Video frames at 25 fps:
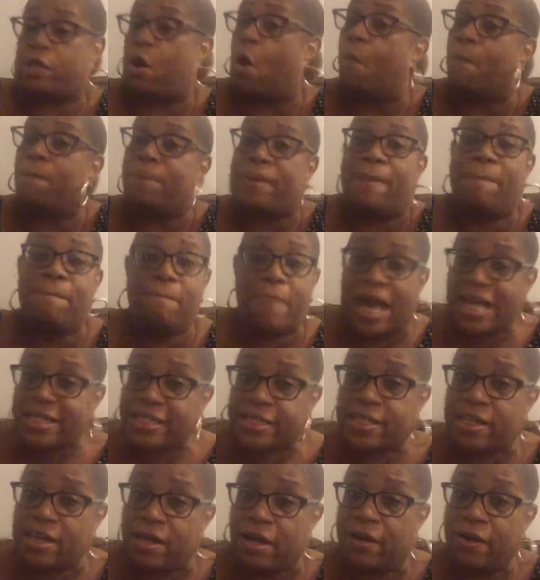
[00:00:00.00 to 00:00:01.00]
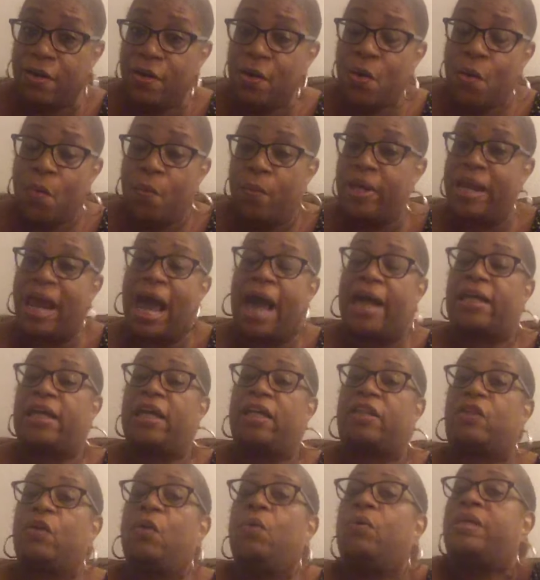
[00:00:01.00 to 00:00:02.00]
gonna be messier when I
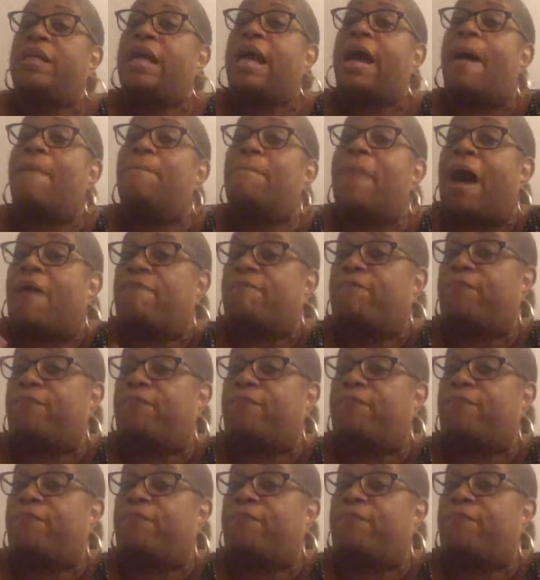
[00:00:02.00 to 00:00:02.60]
get through. Yeah, my